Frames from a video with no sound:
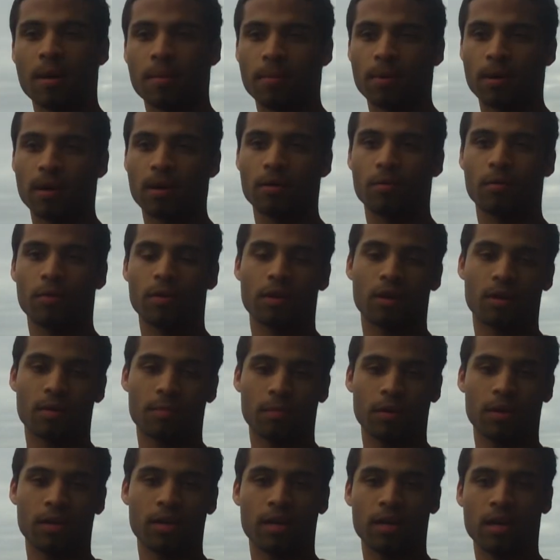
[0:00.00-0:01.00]
but with a
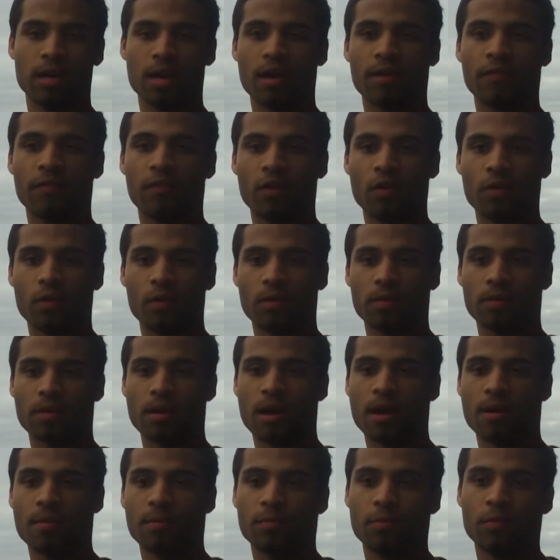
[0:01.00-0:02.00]
community I feel
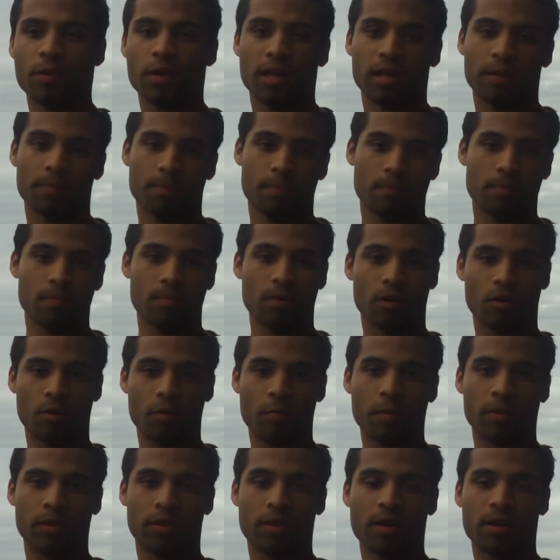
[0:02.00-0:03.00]
we're like a
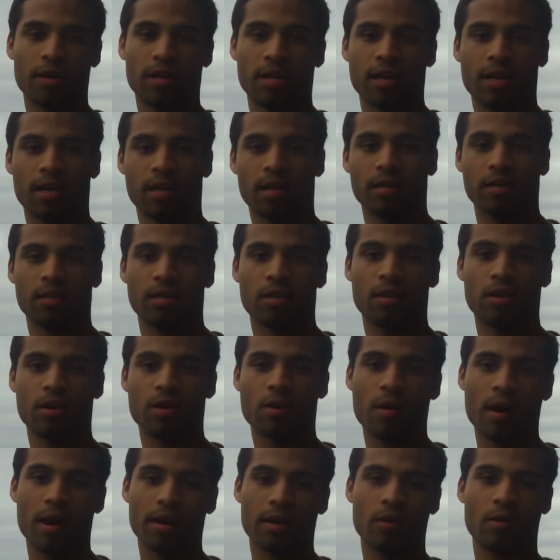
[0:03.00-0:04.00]
group of 30 and you
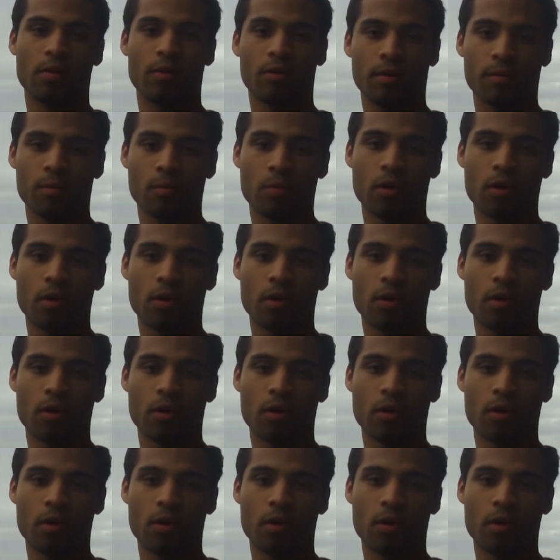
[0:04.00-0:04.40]
know I know them